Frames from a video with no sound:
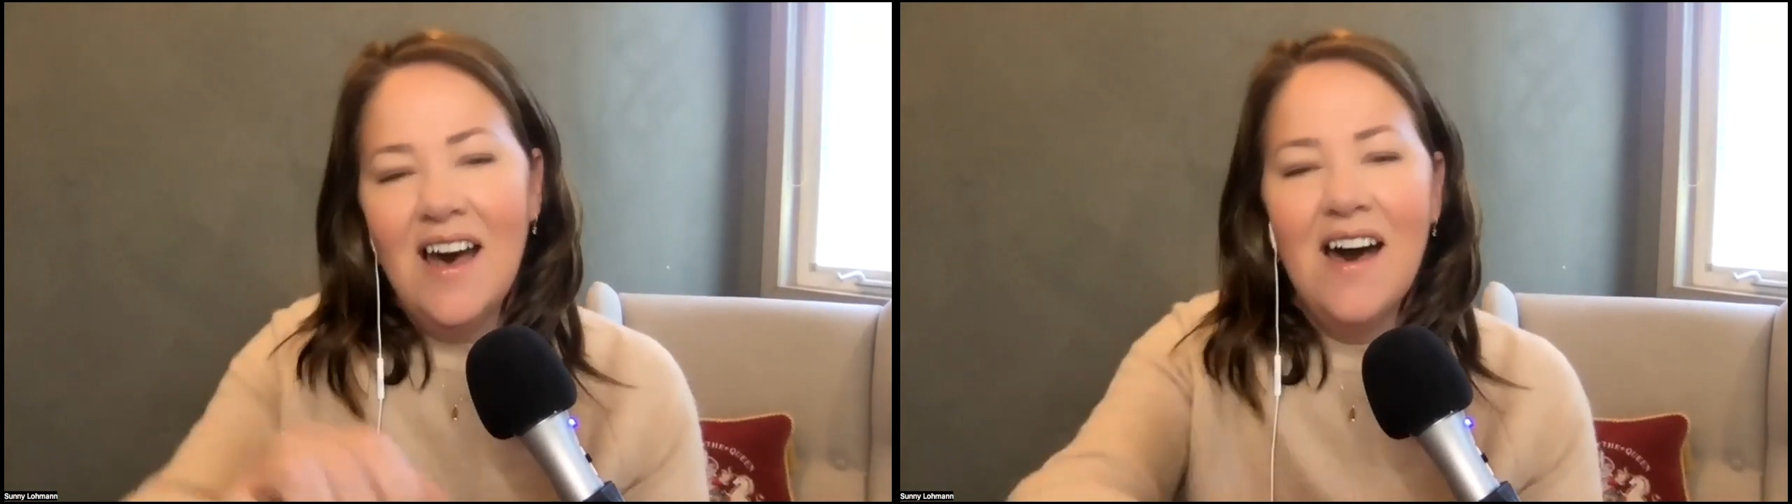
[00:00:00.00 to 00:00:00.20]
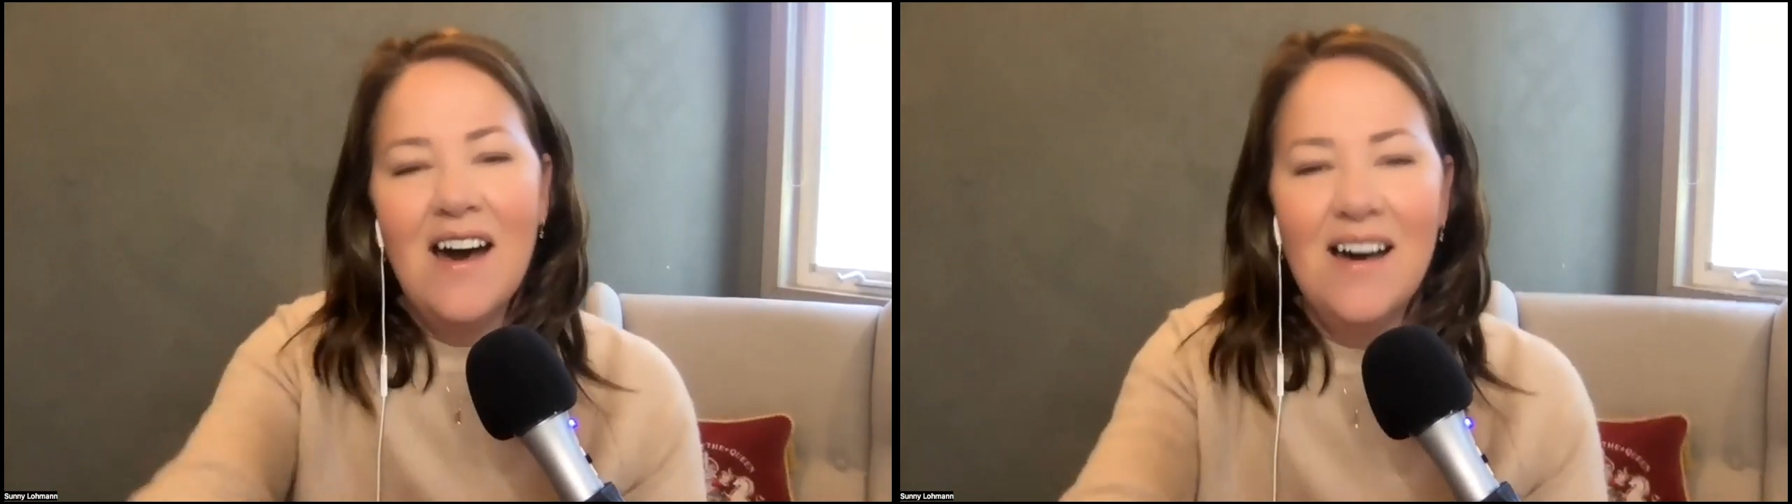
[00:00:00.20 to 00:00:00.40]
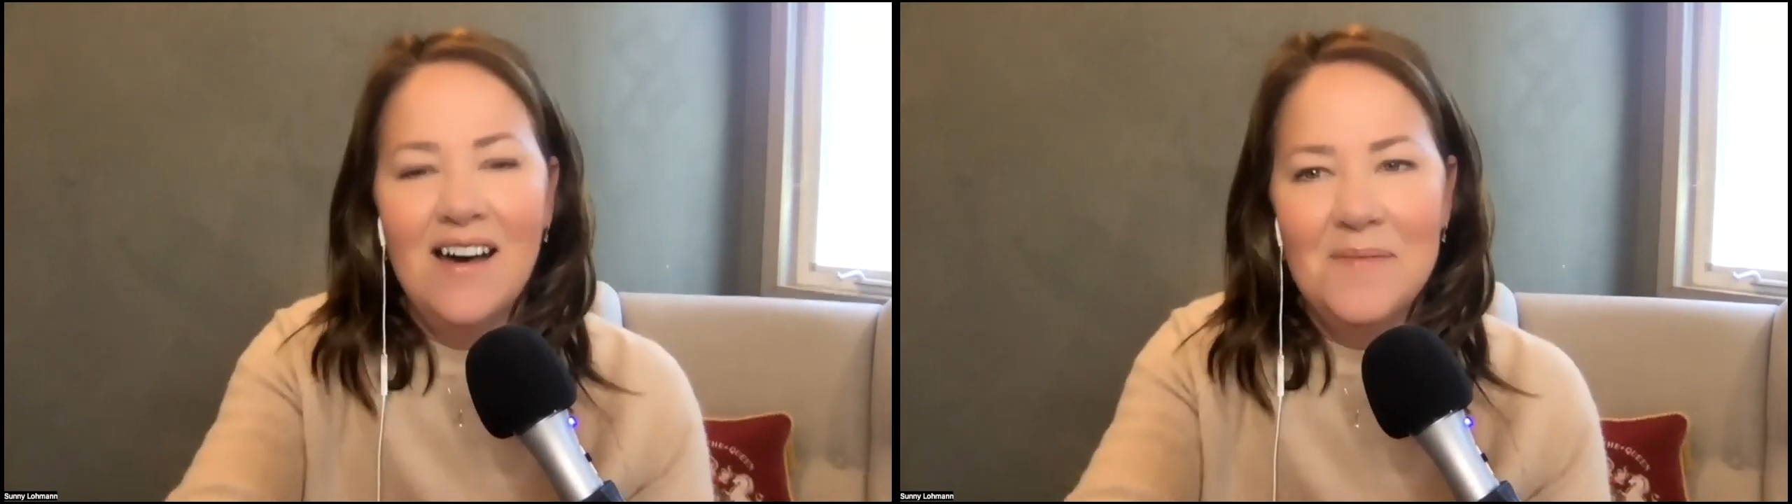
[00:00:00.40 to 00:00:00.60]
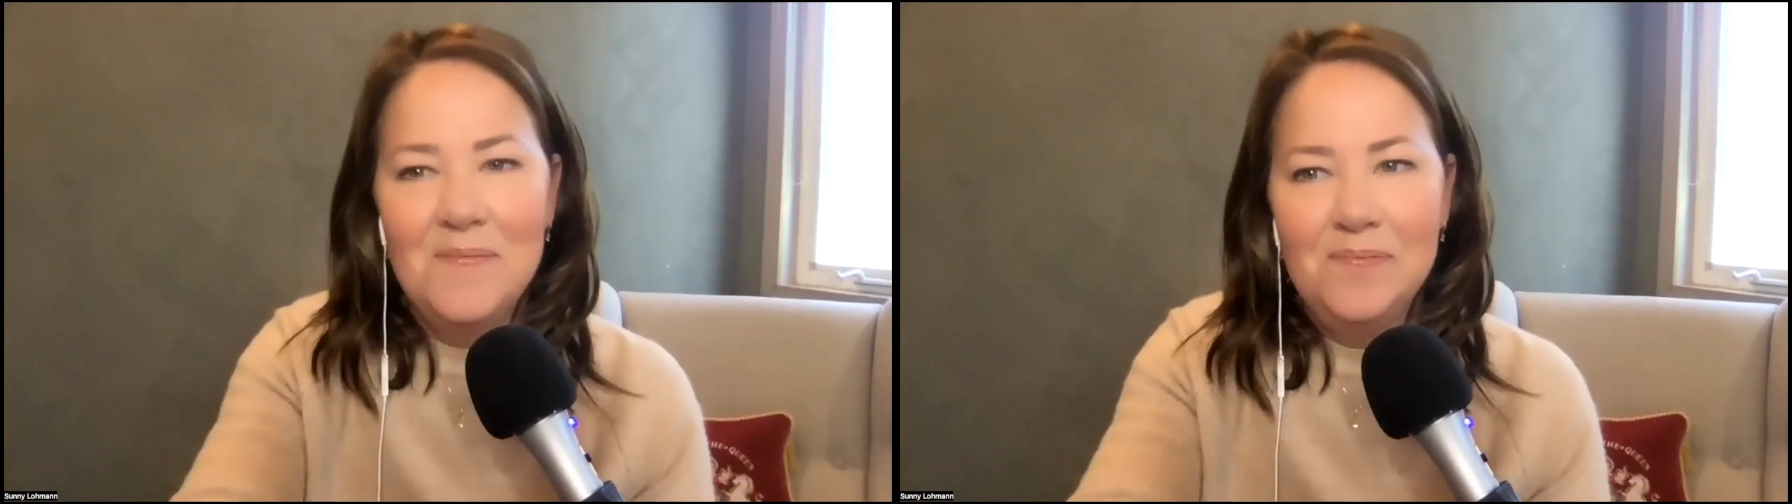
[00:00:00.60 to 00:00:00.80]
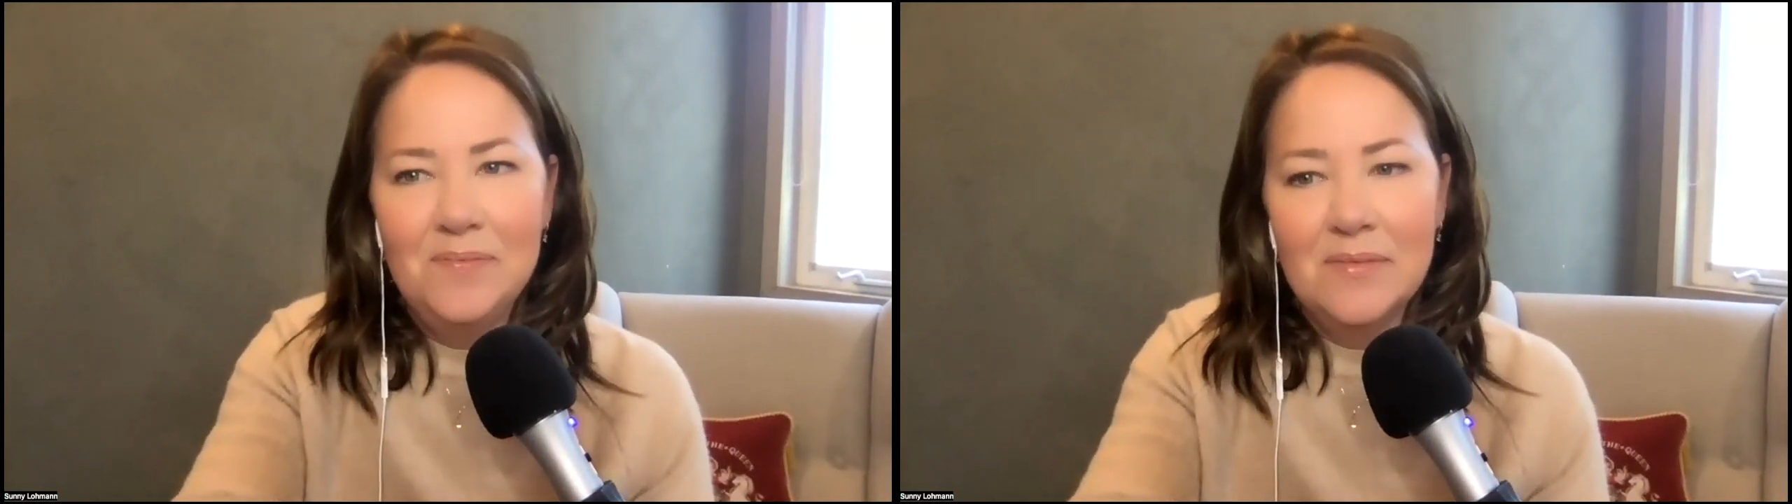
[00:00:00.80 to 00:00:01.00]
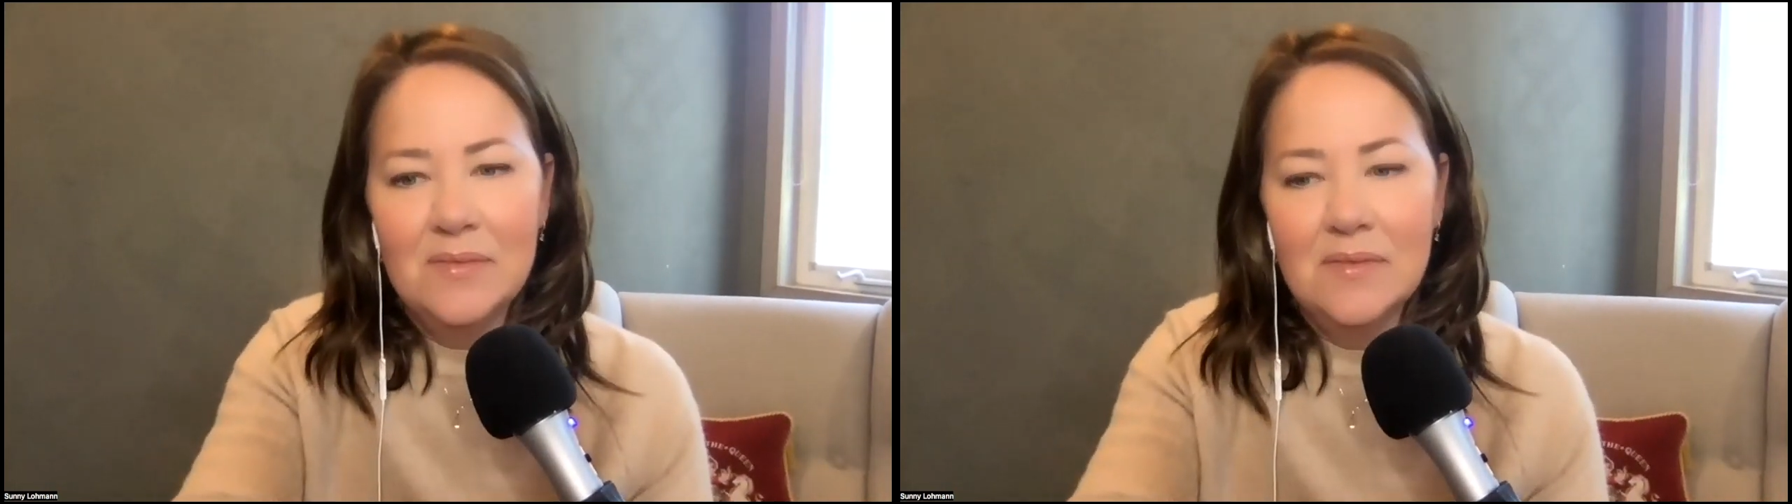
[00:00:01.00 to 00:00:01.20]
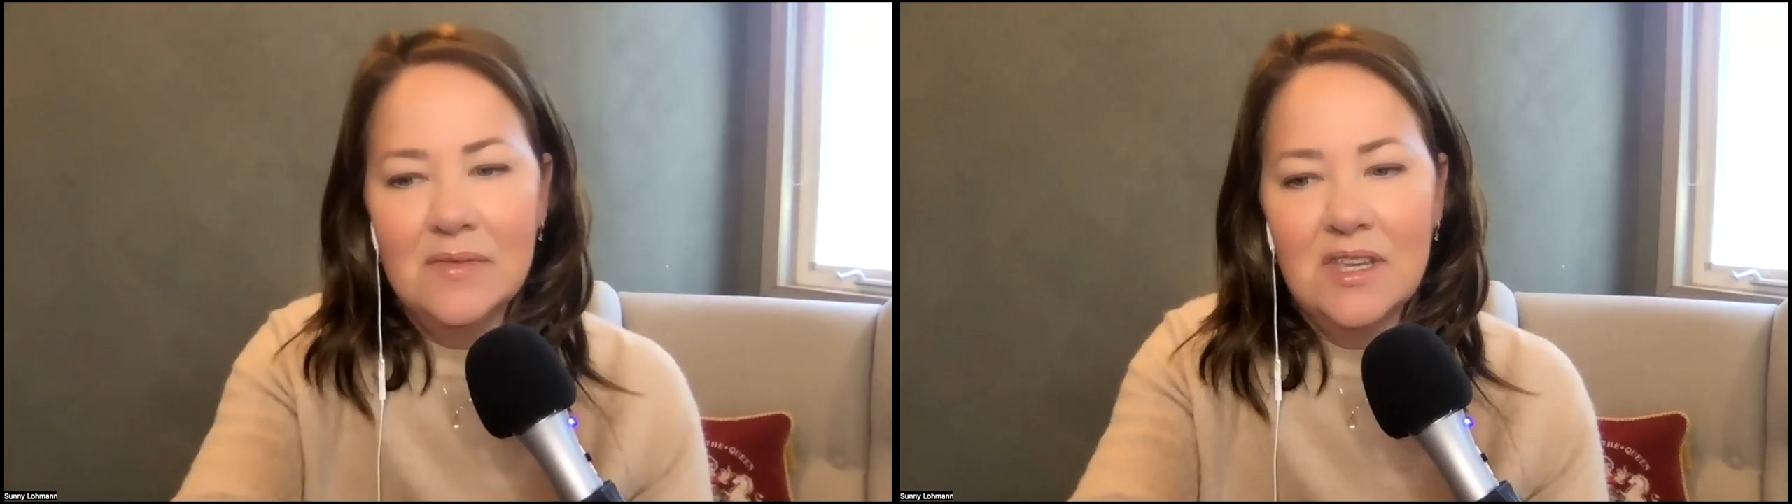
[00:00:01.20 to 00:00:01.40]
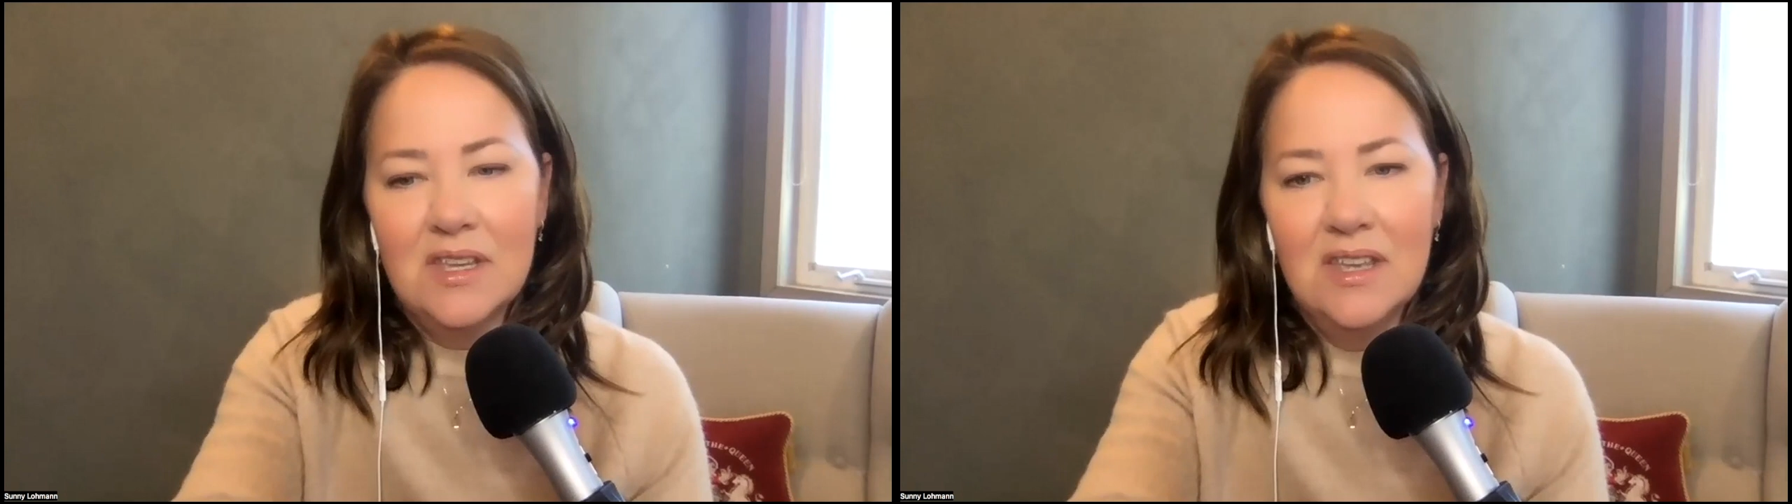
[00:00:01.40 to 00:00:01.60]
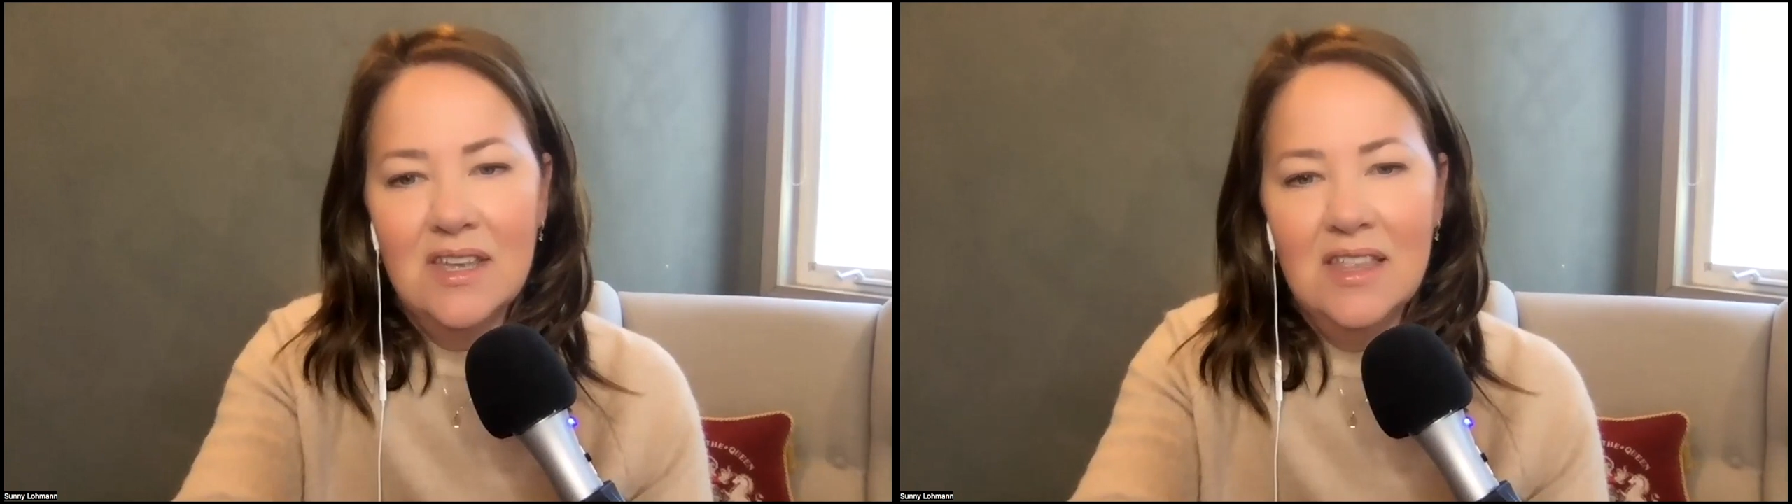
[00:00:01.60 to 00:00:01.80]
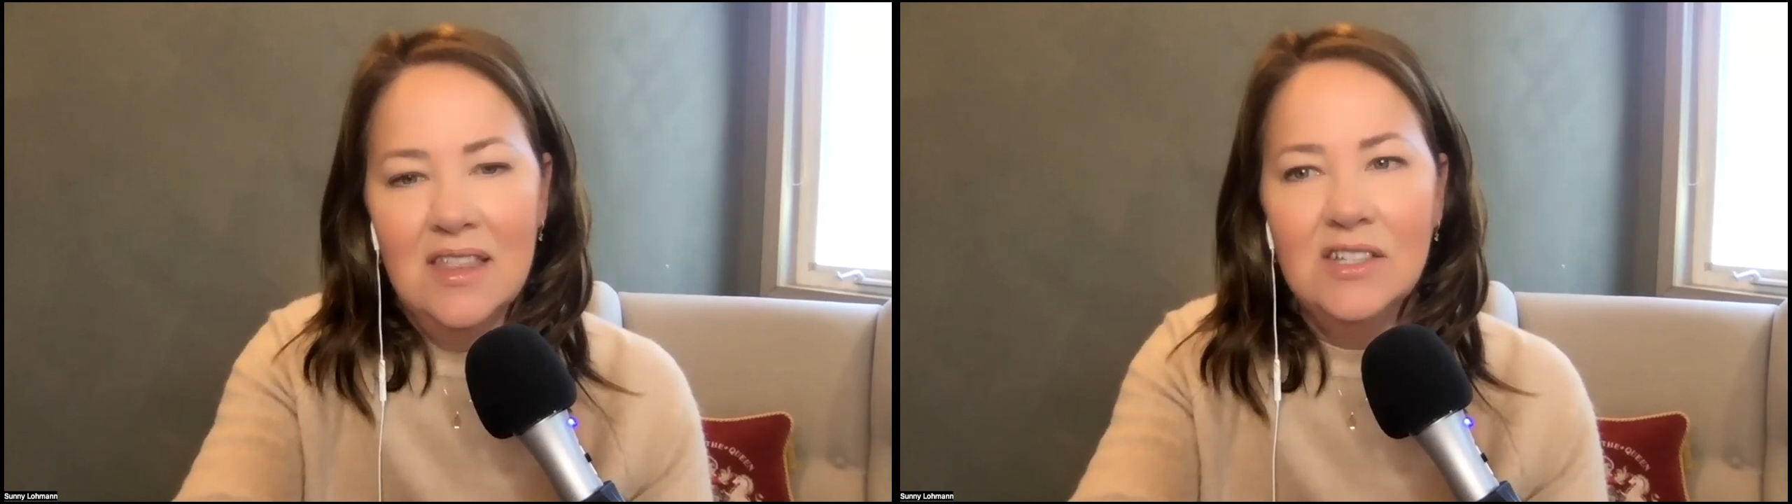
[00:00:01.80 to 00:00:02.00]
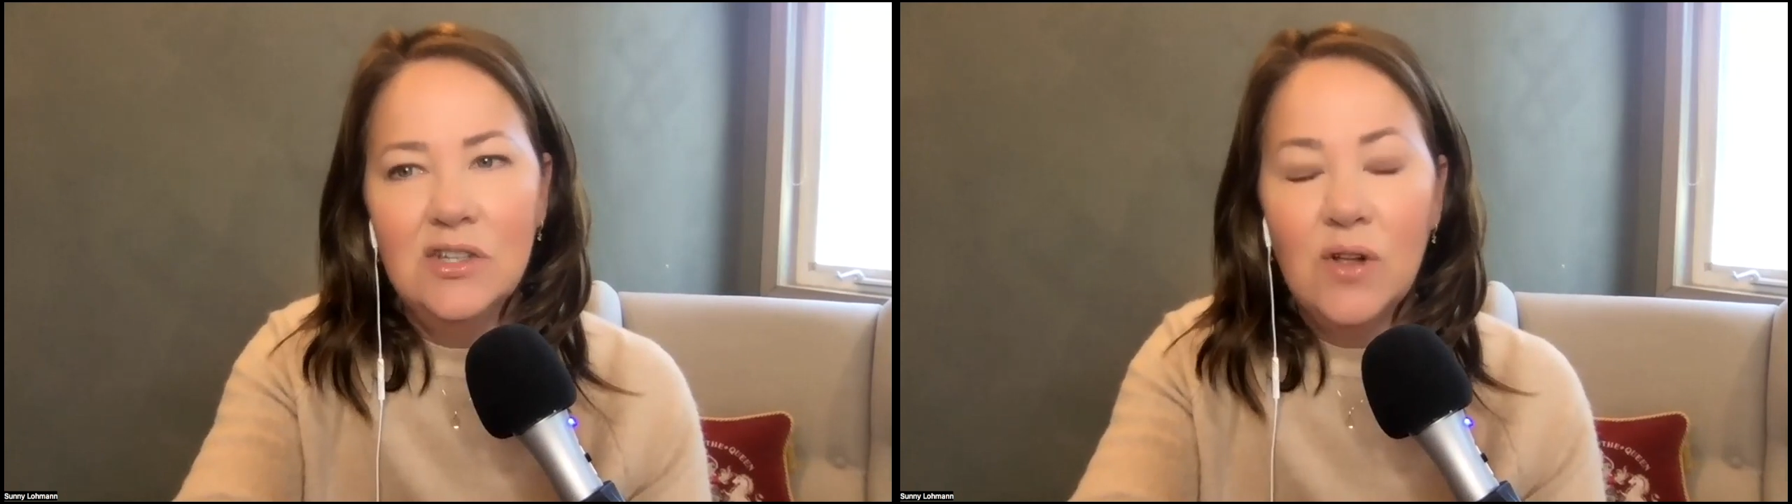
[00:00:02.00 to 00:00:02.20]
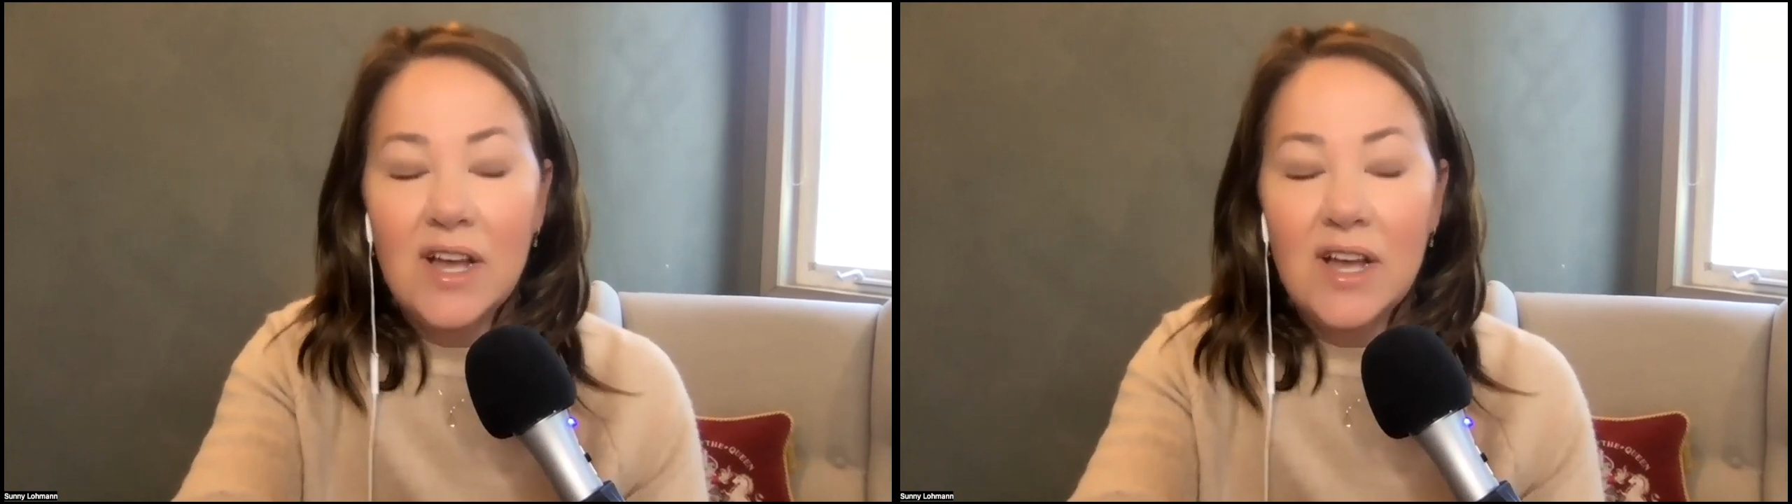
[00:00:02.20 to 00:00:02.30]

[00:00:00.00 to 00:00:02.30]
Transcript: This whole